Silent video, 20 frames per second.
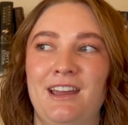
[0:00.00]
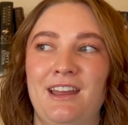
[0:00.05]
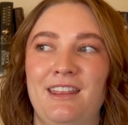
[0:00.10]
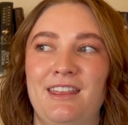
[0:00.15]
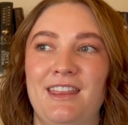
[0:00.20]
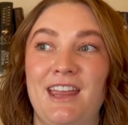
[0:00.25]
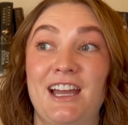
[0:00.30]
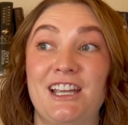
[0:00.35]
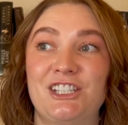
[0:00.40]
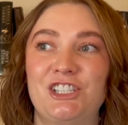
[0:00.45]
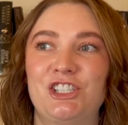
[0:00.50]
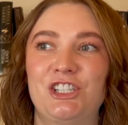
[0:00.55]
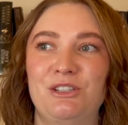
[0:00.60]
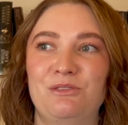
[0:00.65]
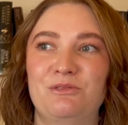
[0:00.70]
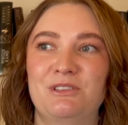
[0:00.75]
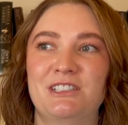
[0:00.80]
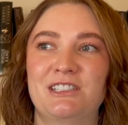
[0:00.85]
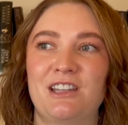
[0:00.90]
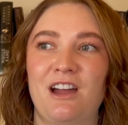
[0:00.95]
that she
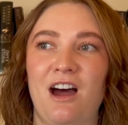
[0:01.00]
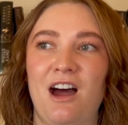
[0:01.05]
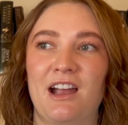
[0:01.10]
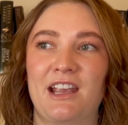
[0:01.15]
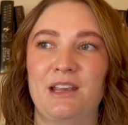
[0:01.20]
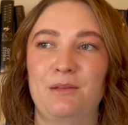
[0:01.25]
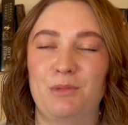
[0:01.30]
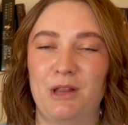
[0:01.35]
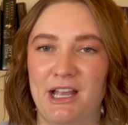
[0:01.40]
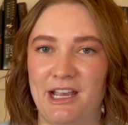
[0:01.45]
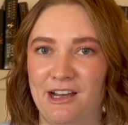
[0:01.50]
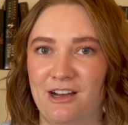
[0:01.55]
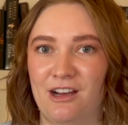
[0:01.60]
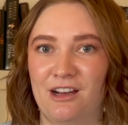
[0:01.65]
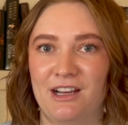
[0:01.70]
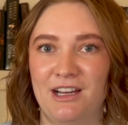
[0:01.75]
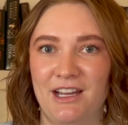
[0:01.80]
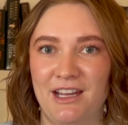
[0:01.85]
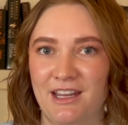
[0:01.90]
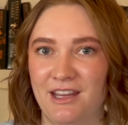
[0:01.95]
was a hockey
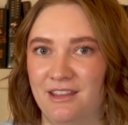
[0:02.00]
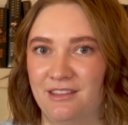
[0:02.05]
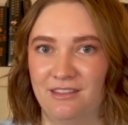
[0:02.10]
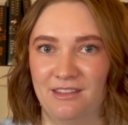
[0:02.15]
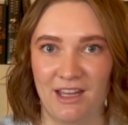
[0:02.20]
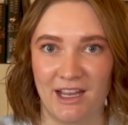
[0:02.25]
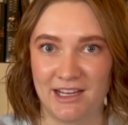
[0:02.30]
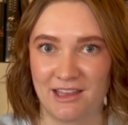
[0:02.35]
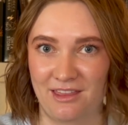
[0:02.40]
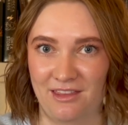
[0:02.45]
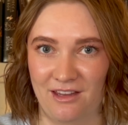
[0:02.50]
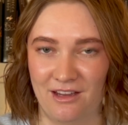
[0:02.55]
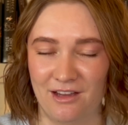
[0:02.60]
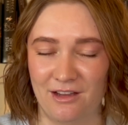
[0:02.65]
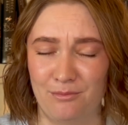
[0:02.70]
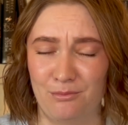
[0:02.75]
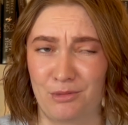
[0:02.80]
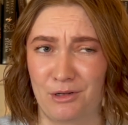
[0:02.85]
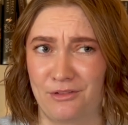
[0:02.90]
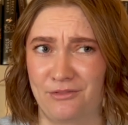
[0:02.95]
player in like
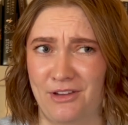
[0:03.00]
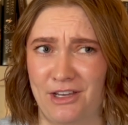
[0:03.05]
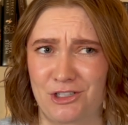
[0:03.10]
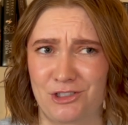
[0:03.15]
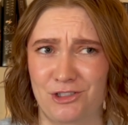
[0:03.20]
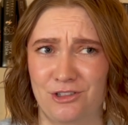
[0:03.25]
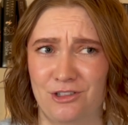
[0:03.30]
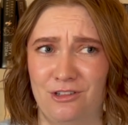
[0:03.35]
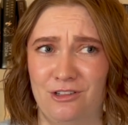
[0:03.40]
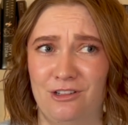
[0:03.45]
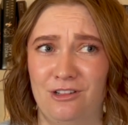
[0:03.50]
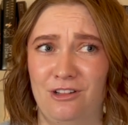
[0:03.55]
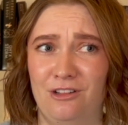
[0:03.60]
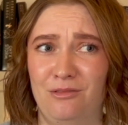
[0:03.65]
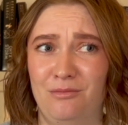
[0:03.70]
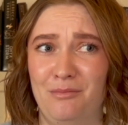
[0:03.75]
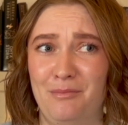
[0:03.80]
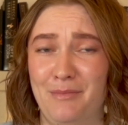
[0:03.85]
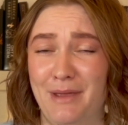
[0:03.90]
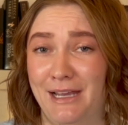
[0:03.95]
the
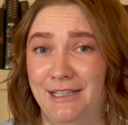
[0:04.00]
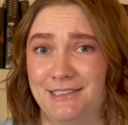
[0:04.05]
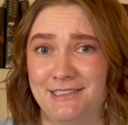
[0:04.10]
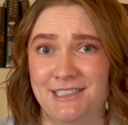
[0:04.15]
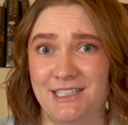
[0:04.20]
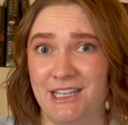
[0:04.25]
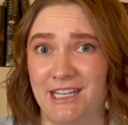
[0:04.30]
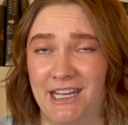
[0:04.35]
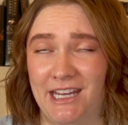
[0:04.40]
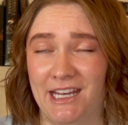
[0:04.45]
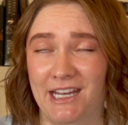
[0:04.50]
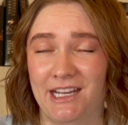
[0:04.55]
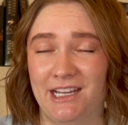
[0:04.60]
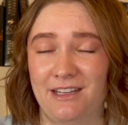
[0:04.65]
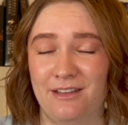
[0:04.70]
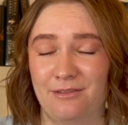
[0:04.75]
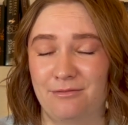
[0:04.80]
professional men's league.